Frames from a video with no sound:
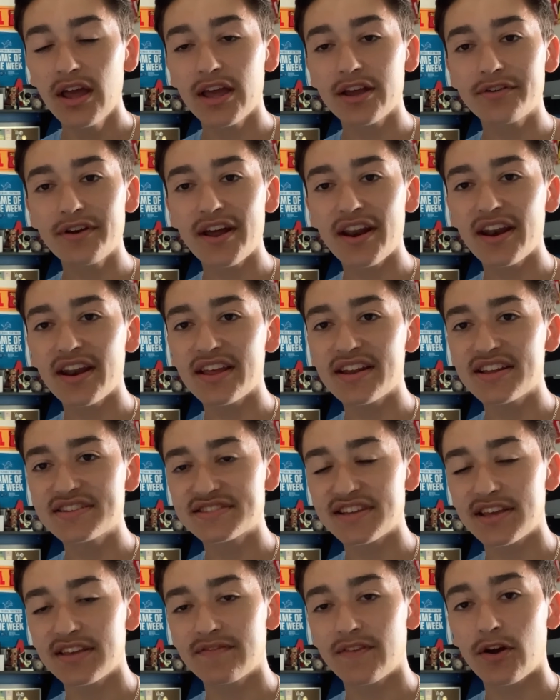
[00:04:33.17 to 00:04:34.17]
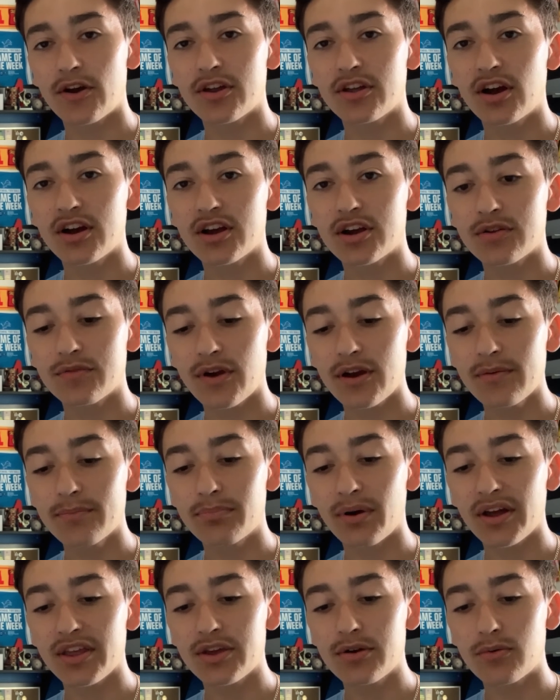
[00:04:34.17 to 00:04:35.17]
And granted, it is a very young career,
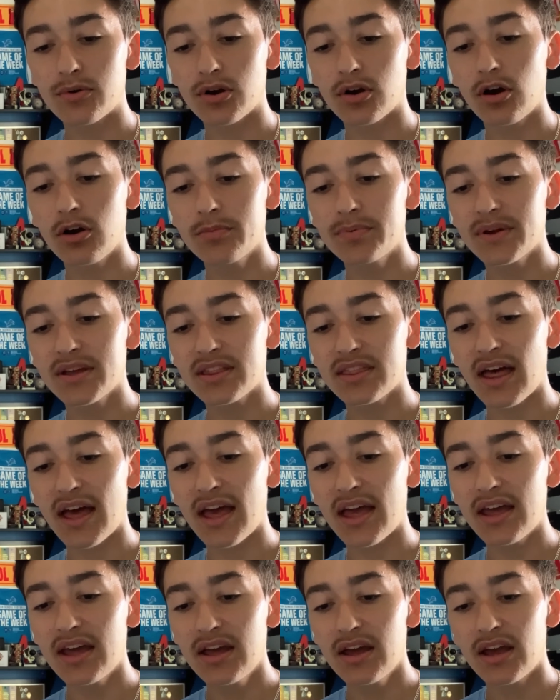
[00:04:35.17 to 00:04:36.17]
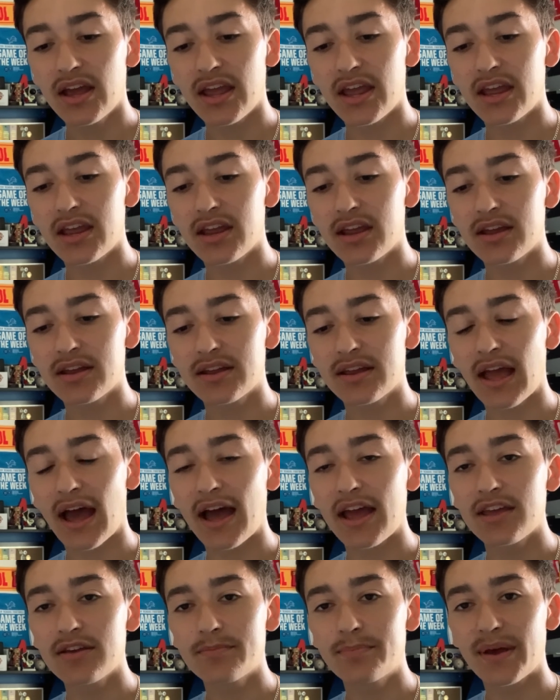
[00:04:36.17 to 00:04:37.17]
but you were hoping that a
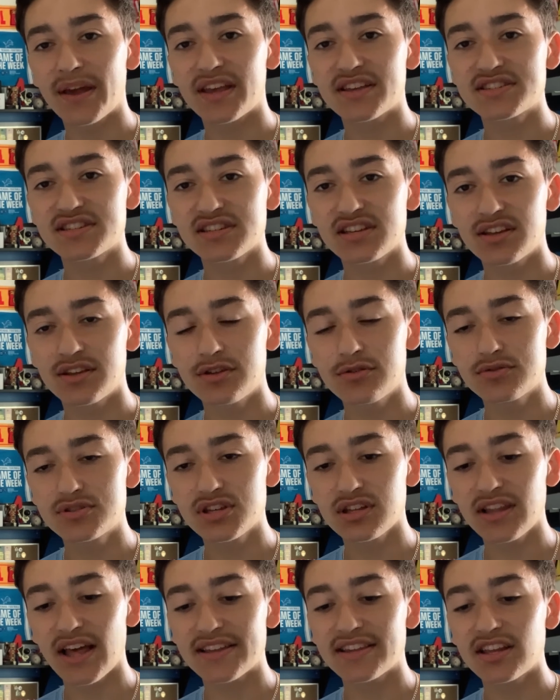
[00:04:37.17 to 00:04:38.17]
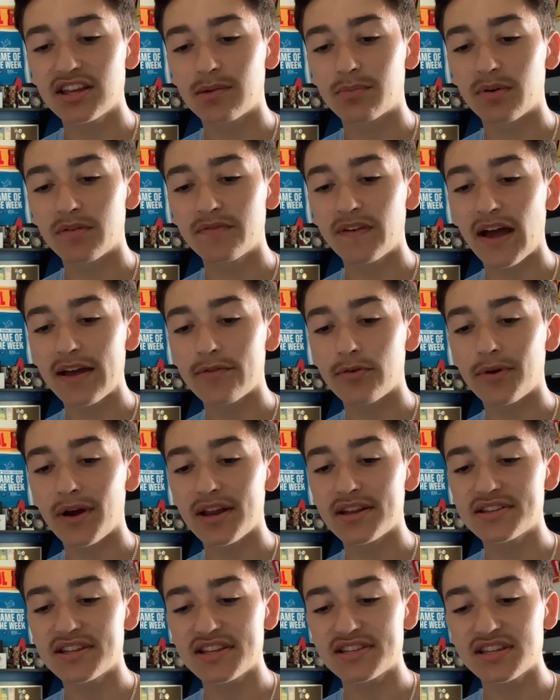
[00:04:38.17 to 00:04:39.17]
guy you pick, a, you select at number five, who
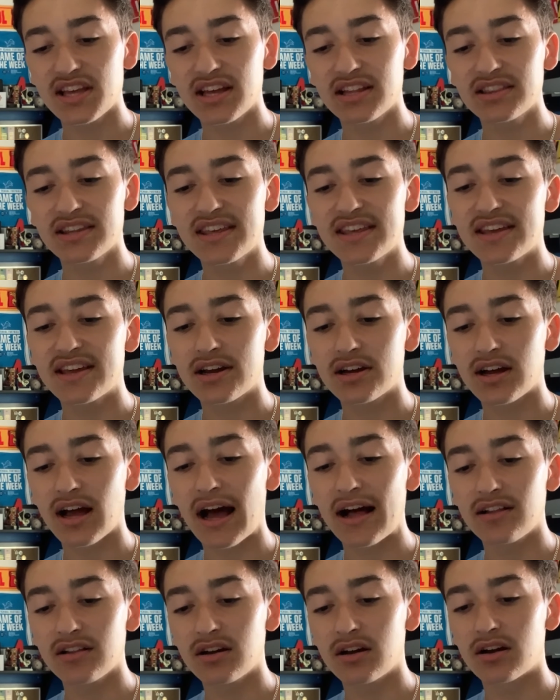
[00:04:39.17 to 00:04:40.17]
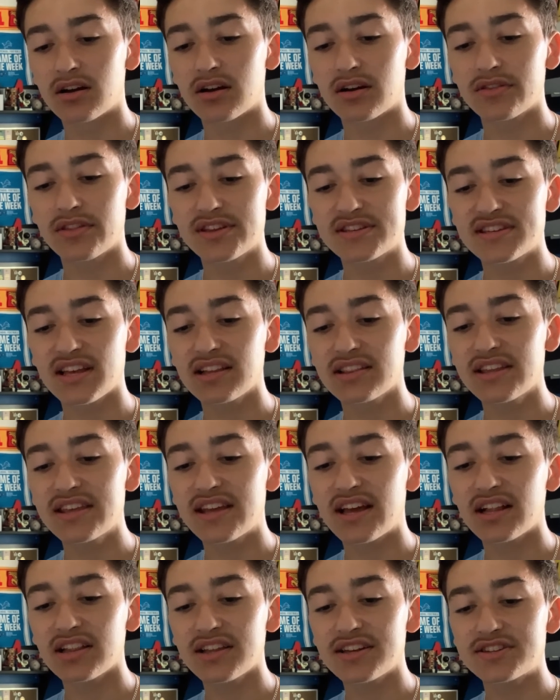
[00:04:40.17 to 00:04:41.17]
had this elite or this
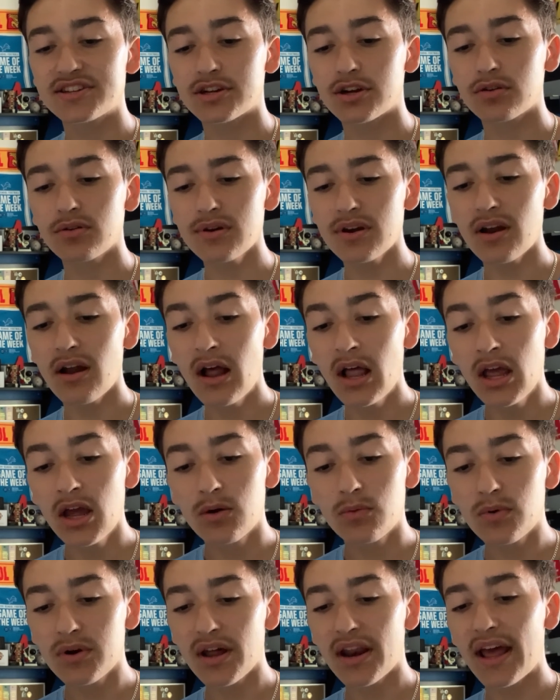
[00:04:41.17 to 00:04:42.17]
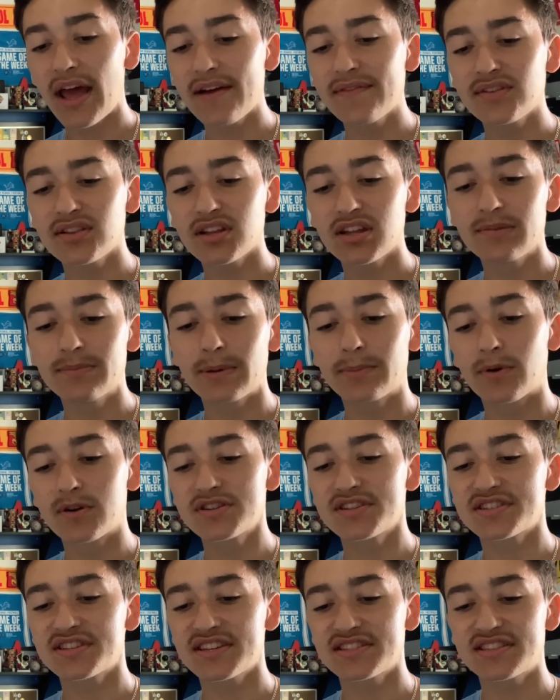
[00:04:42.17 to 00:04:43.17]
elite collegiate career, would have a little bit more
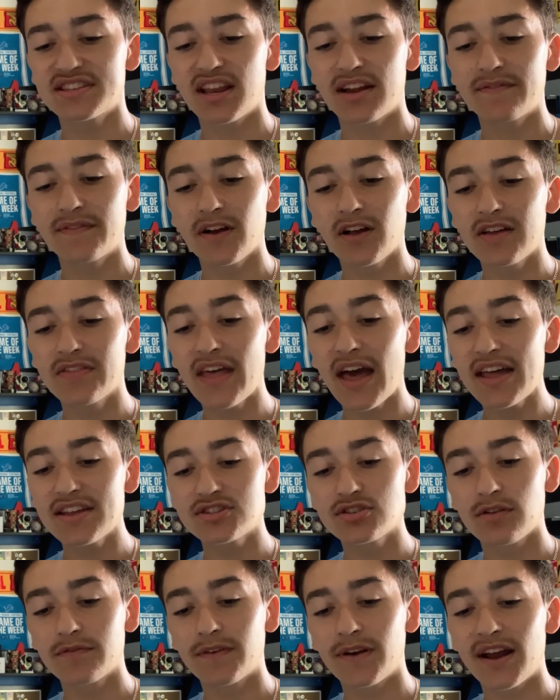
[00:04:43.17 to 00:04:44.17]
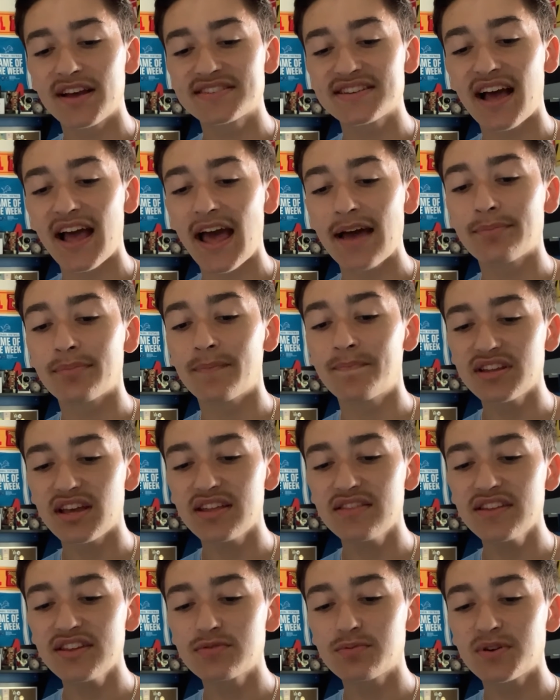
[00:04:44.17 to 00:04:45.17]
success in the NFL, and that so far has not happened.
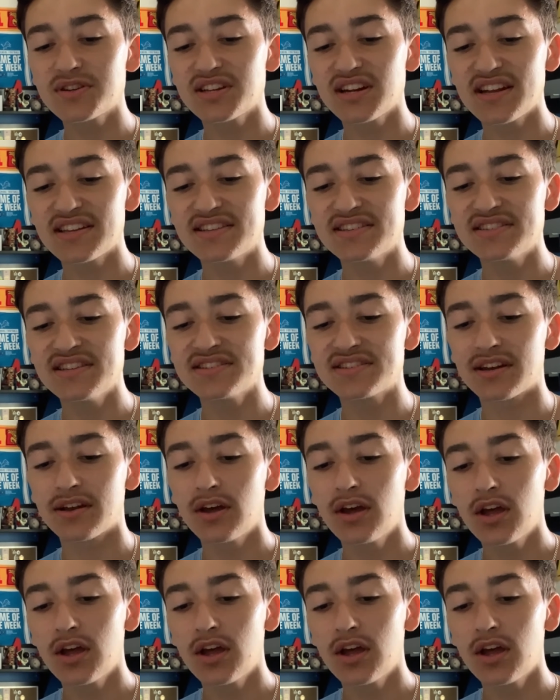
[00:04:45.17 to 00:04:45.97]
In the 2019 season,